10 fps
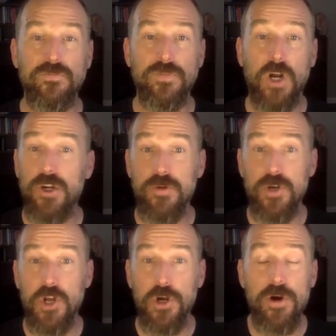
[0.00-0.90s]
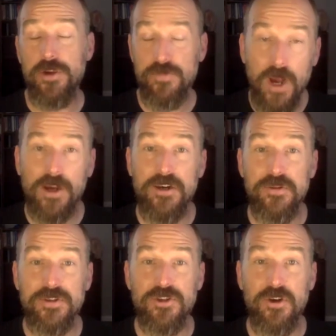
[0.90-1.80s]
Are you a no? Are you not going to do
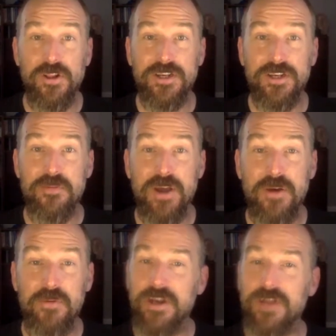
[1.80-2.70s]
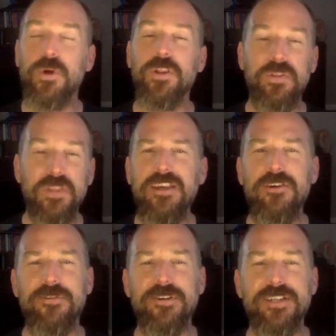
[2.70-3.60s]
this journaling no matter what? Well, thank you
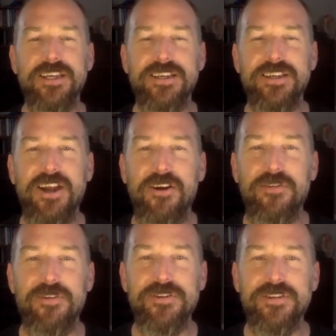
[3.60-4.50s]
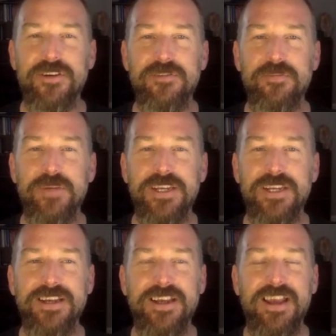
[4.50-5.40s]
for taking care of yourself, buddy.
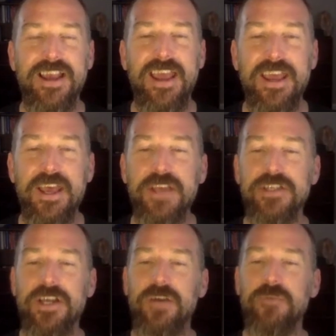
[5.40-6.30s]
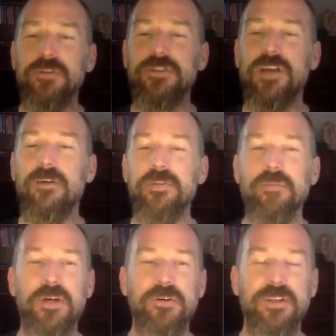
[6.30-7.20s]
And we'll soften the
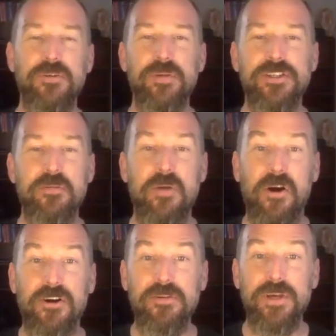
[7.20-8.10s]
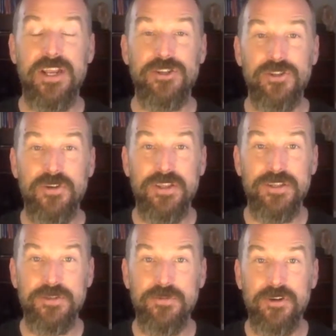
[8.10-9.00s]
blow a little bit tomorrow, but enjoy
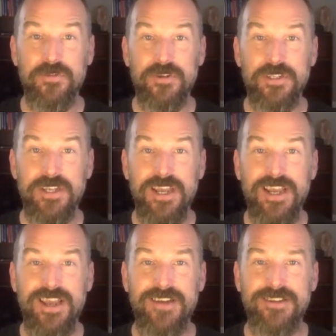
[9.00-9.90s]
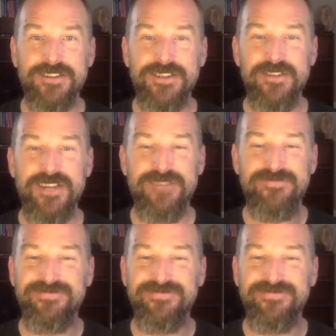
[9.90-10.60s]
this work for today, and I'll see you then.